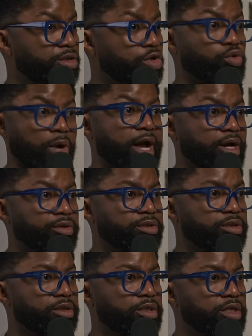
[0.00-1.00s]

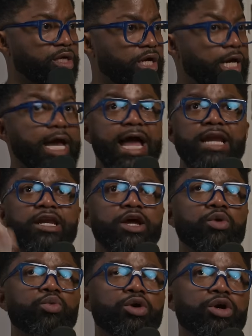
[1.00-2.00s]
corralled, and
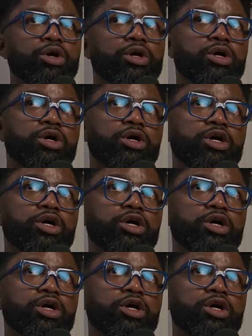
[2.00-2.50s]
there were